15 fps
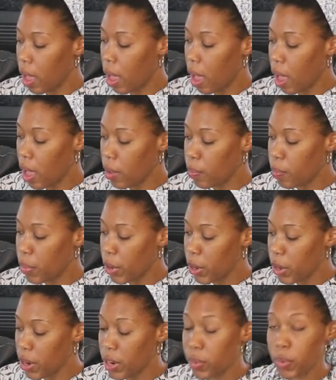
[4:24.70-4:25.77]
A
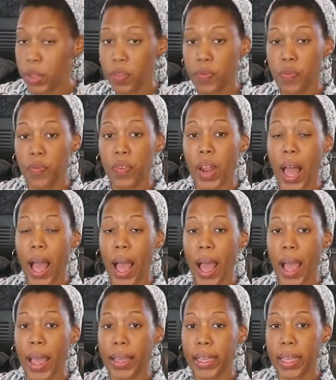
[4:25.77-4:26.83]
bird will
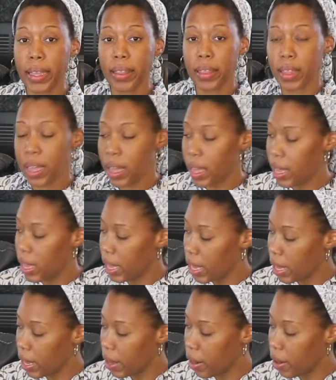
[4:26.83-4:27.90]
fly in the
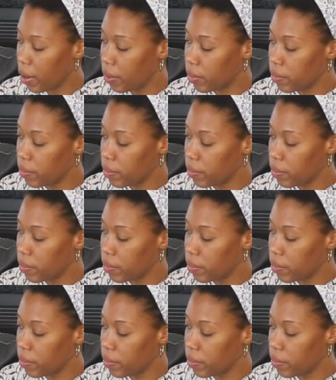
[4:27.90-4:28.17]
air.